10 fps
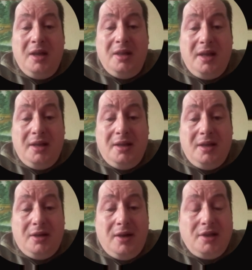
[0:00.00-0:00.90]

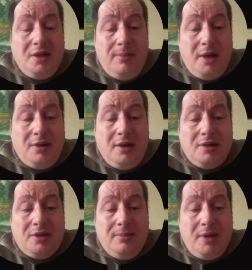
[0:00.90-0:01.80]
Then traction and
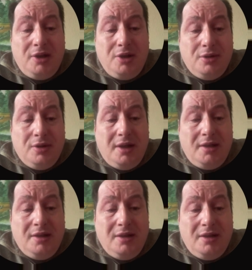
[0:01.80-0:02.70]
metrics. So make sure
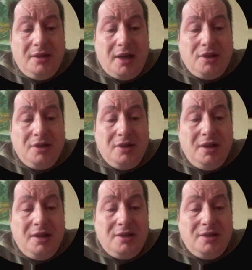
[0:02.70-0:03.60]
that traction
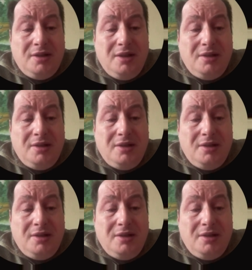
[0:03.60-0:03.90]
is